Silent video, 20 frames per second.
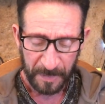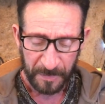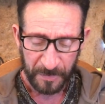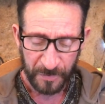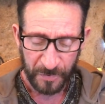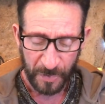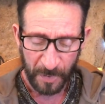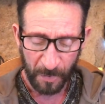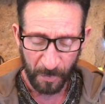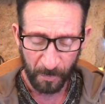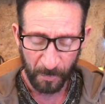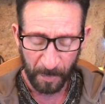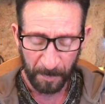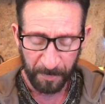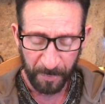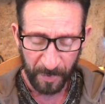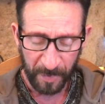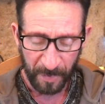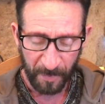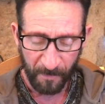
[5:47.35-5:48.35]
Joe will
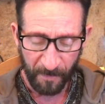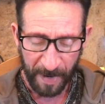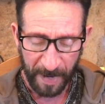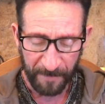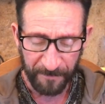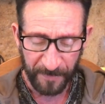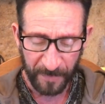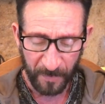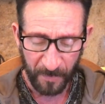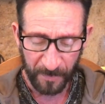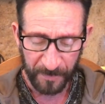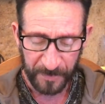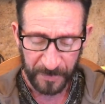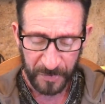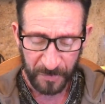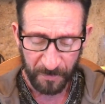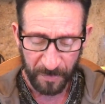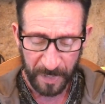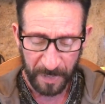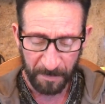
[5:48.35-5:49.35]
put a graphic on the
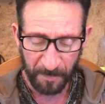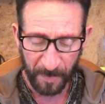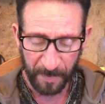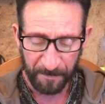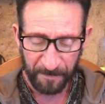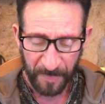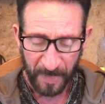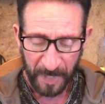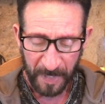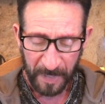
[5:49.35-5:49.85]
screen, but